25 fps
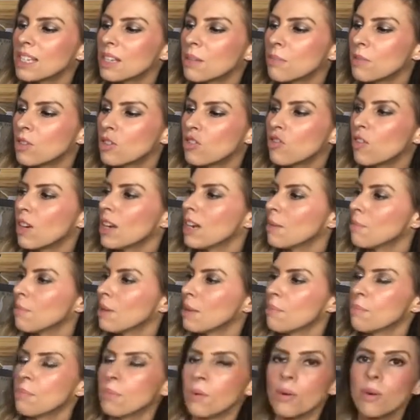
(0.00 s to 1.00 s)

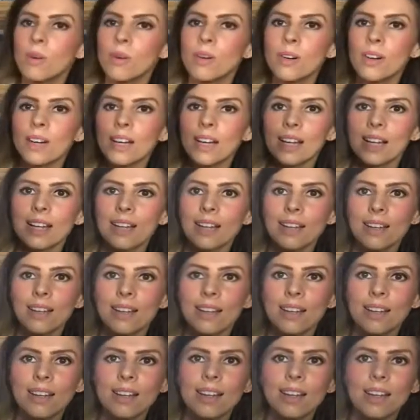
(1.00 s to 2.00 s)
Dreaming book.
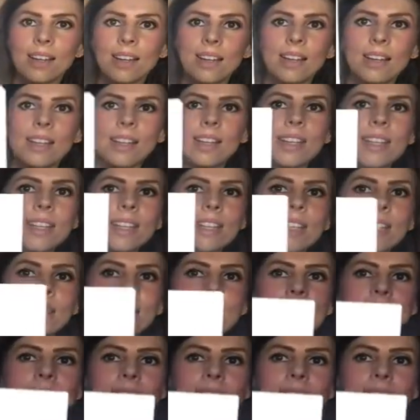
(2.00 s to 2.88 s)
Can you see